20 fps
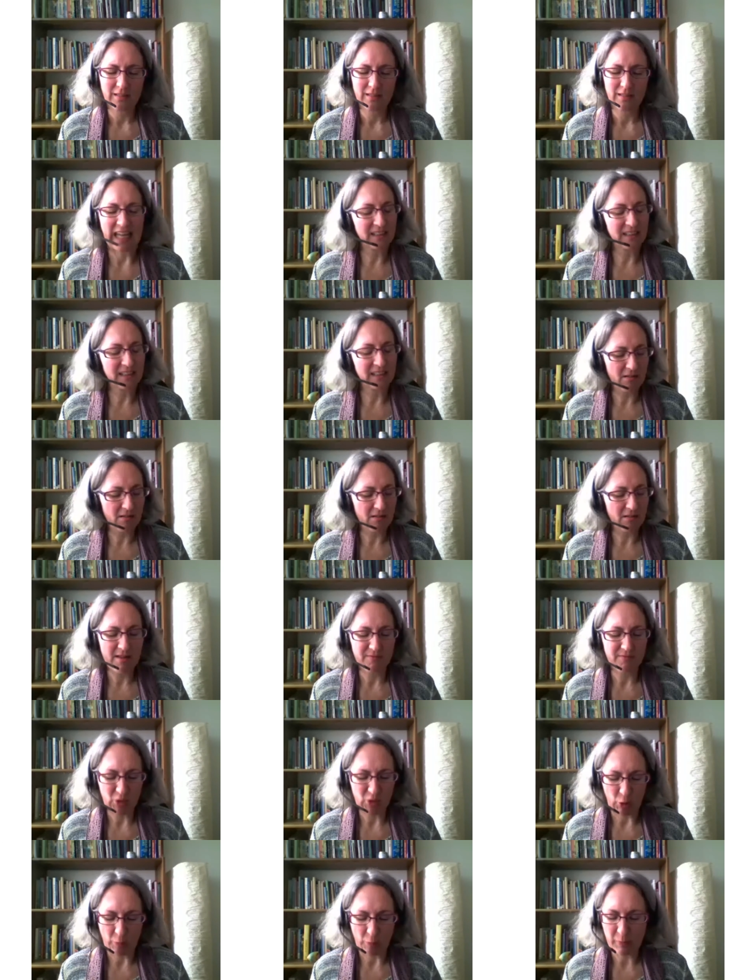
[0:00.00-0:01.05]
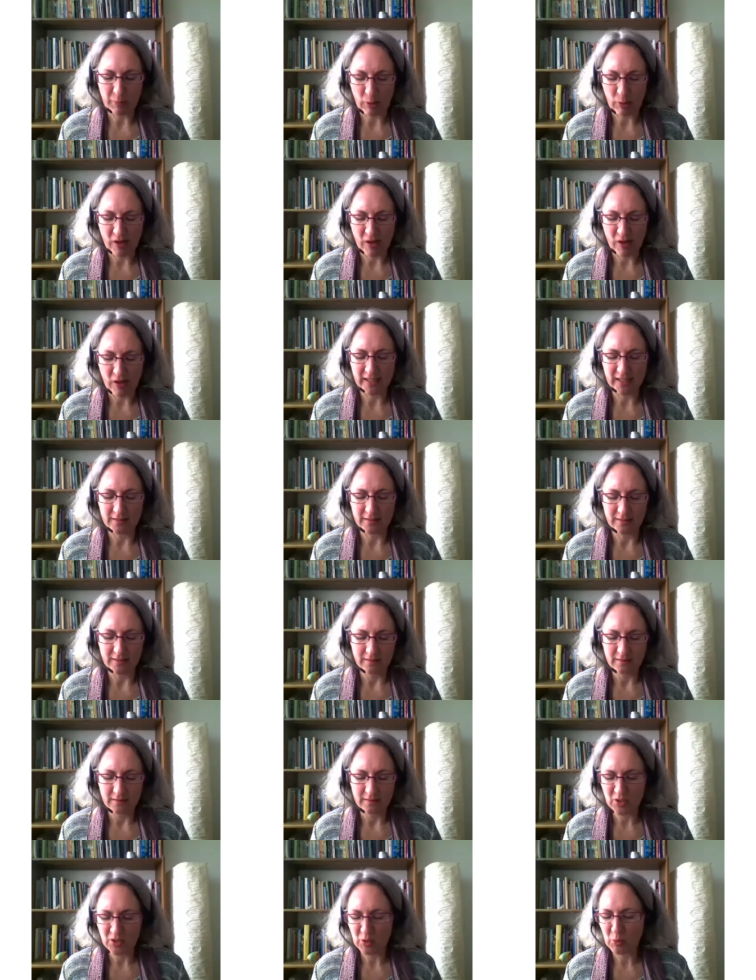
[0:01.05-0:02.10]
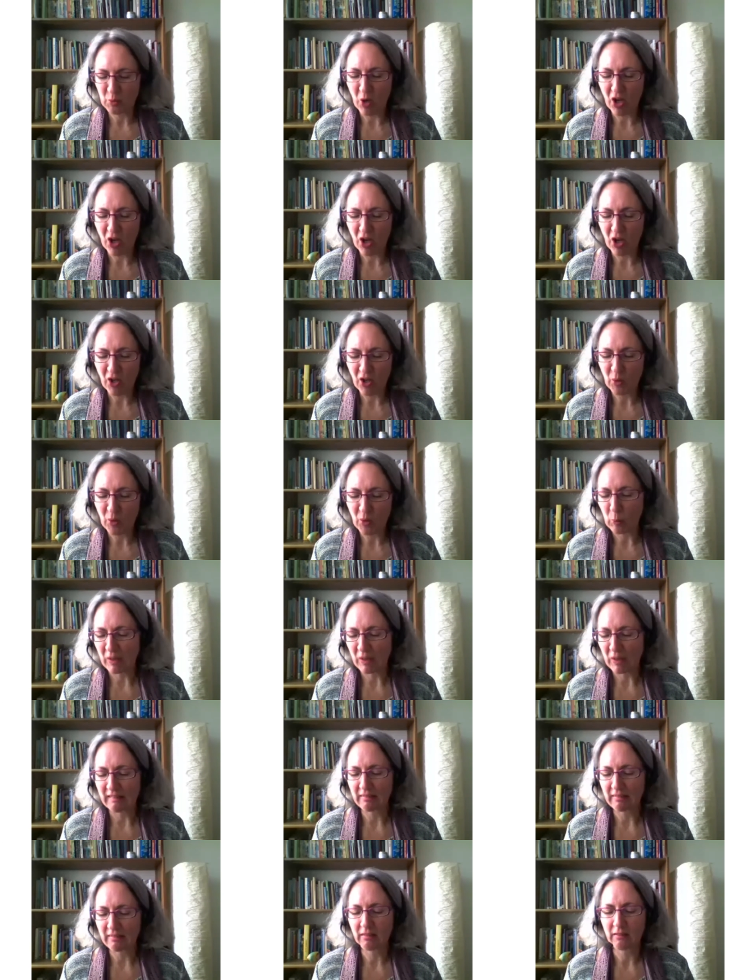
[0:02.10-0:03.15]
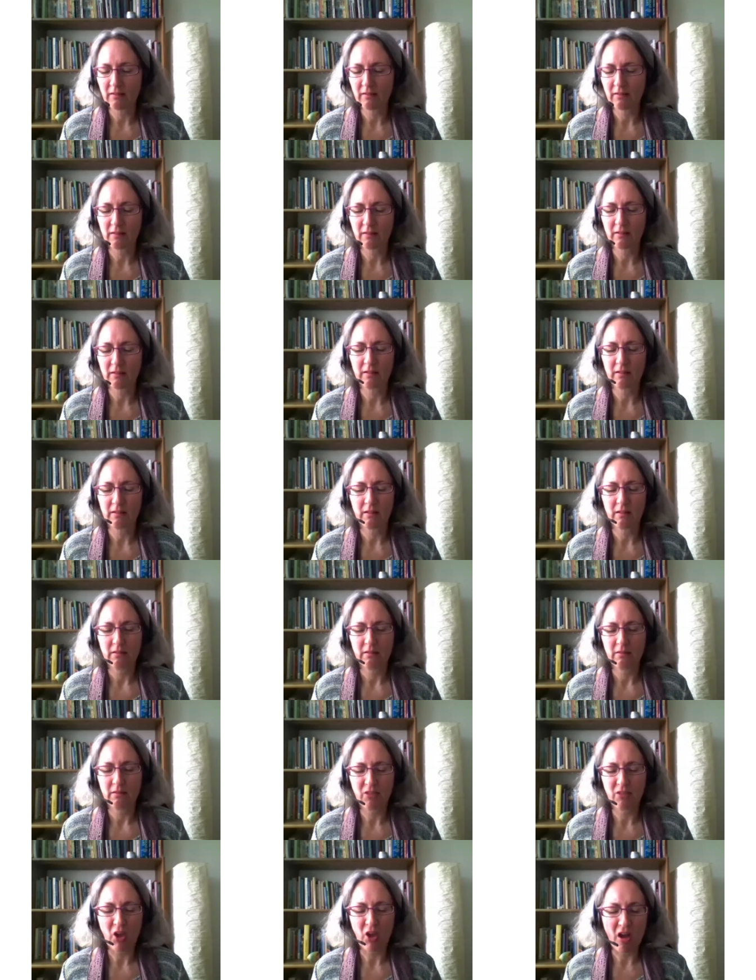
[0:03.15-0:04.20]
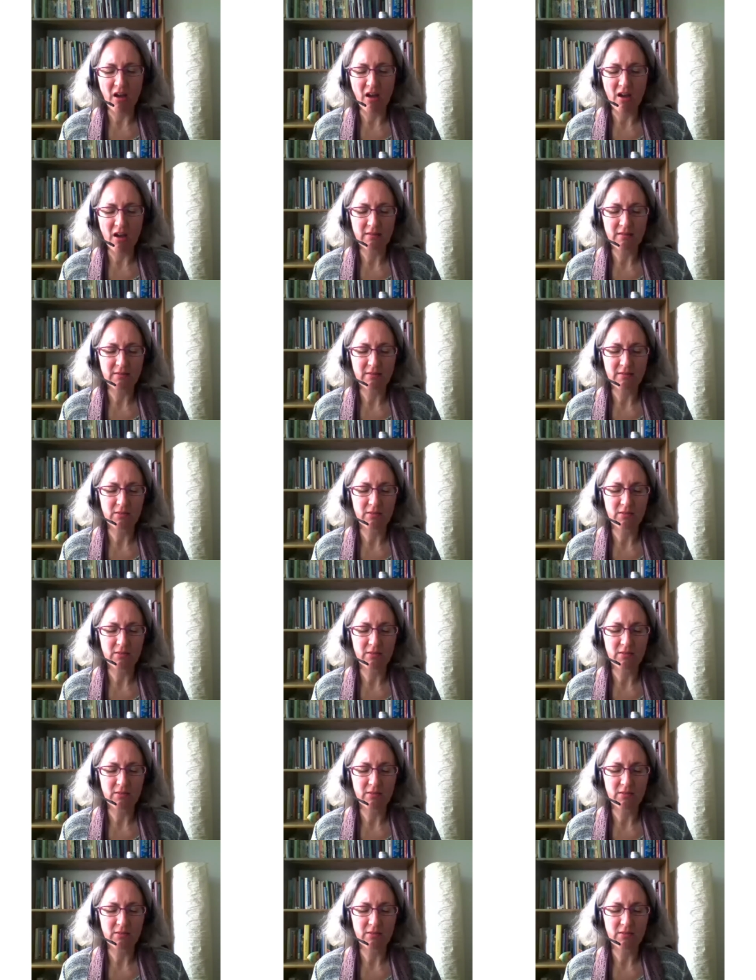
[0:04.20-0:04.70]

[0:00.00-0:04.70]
in lives gone by to work with the earth